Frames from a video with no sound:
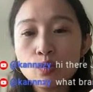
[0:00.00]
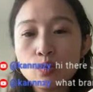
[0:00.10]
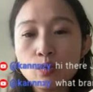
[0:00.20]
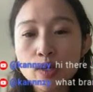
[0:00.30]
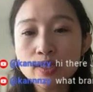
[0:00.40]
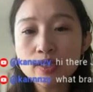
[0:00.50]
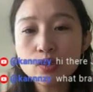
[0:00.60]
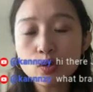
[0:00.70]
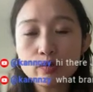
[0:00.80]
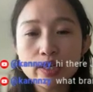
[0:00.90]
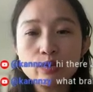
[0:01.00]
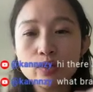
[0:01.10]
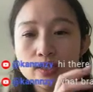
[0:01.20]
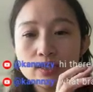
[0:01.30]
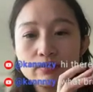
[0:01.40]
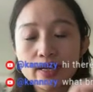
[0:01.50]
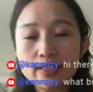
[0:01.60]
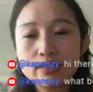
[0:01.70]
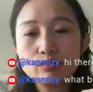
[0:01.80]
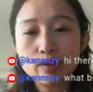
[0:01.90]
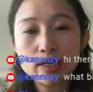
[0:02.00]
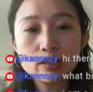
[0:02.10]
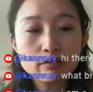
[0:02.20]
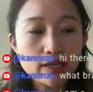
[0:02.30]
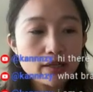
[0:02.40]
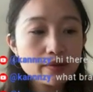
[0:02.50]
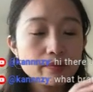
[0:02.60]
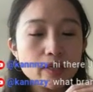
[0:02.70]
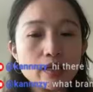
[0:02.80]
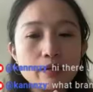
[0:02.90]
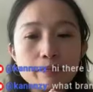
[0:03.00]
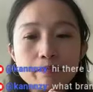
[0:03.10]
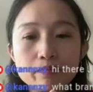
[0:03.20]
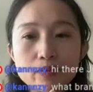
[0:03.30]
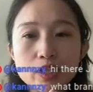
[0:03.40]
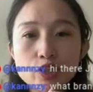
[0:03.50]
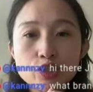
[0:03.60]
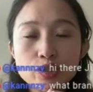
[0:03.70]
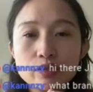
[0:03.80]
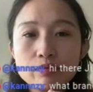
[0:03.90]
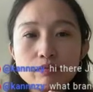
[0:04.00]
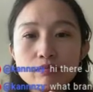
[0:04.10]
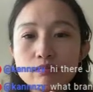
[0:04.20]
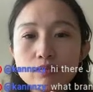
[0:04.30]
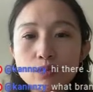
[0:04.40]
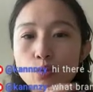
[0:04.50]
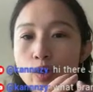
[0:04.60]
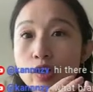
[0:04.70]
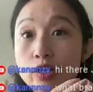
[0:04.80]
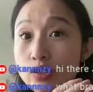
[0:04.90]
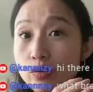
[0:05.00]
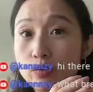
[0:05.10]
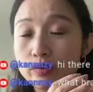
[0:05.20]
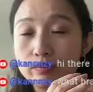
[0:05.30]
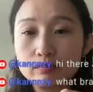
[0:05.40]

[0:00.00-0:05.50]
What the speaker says: Once the device is running already, it should work on its own,